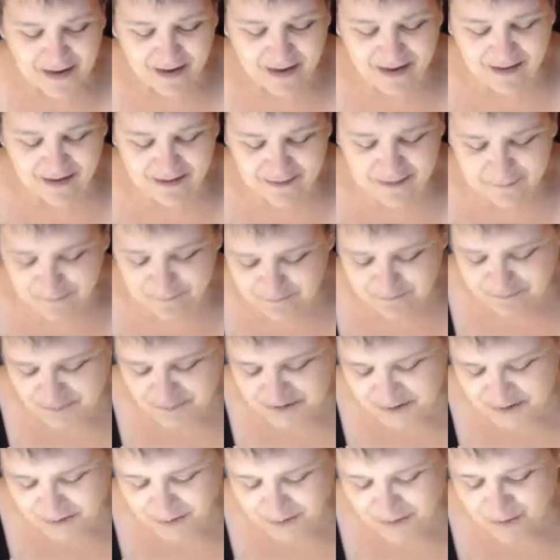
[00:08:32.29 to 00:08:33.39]

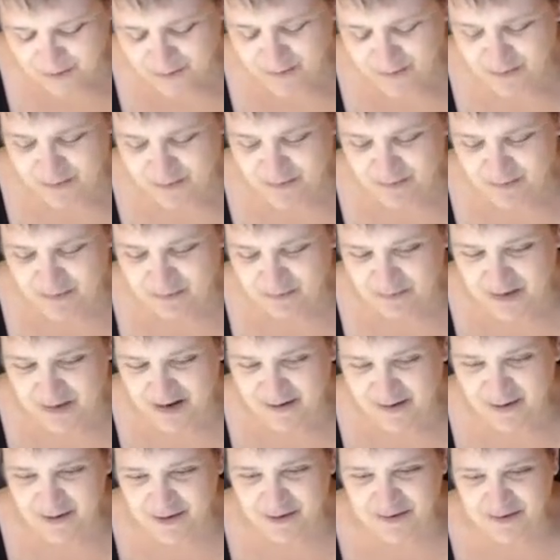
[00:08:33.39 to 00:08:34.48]
So my
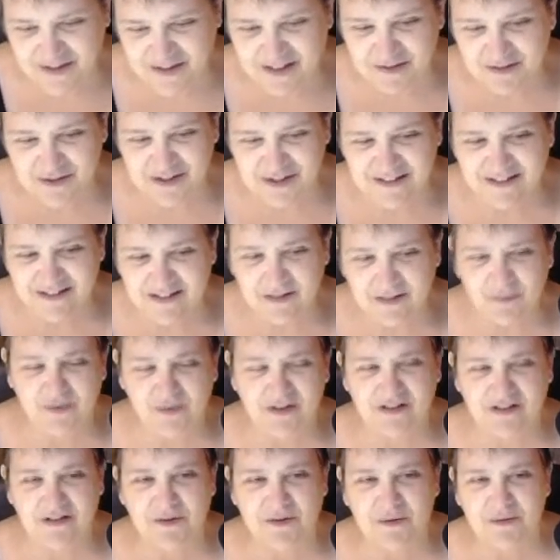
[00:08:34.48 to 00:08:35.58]
heart goes out to
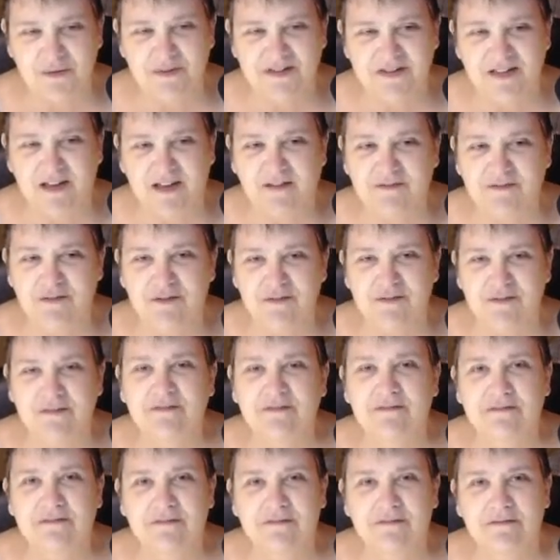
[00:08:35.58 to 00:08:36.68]
anyone who has ever
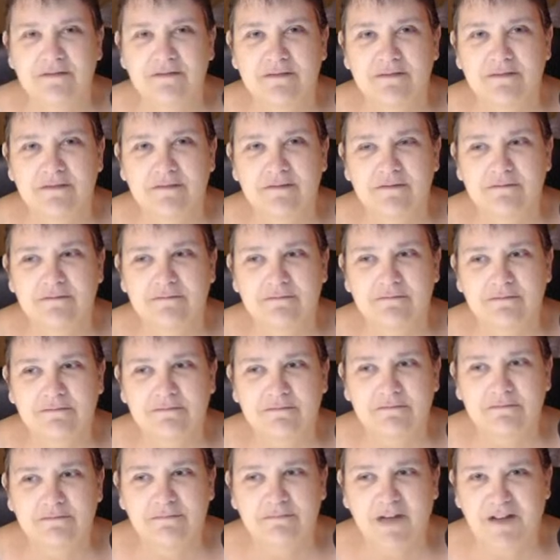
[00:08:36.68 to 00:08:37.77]

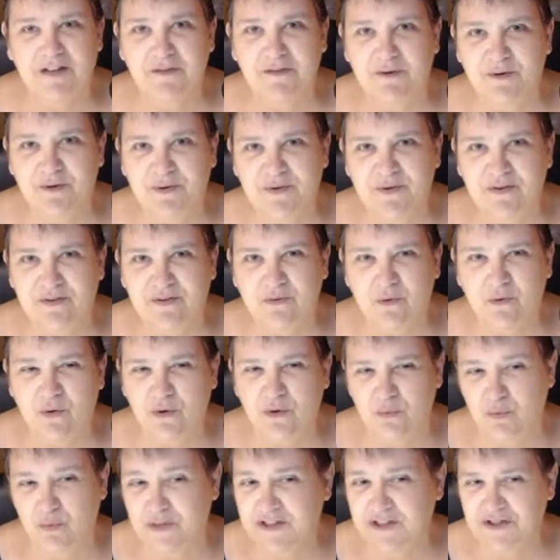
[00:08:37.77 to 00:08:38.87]
mothered or
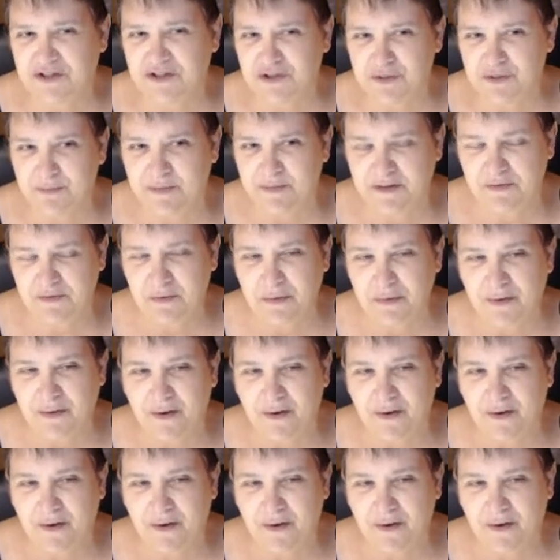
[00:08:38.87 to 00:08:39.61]
wished to mother,